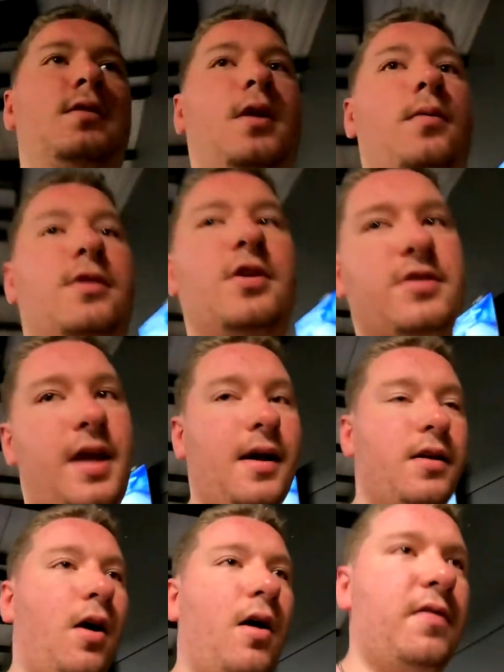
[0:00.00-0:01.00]
So we just
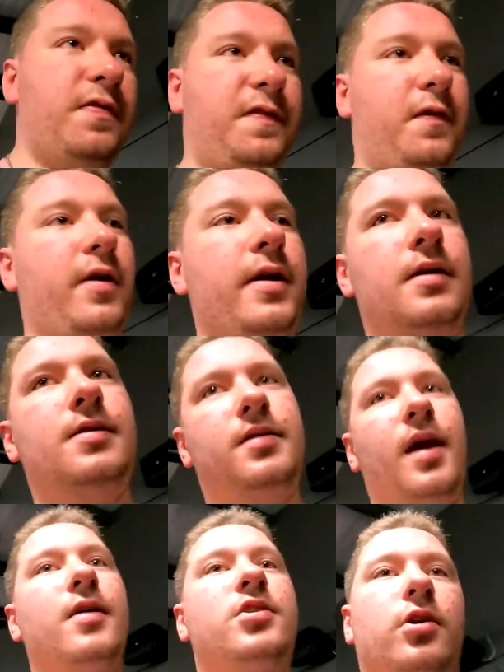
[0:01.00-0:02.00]
had our three
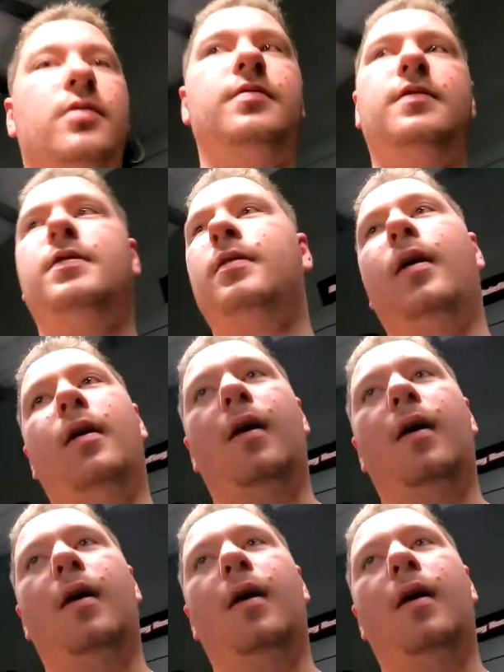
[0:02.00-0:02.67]
sessions.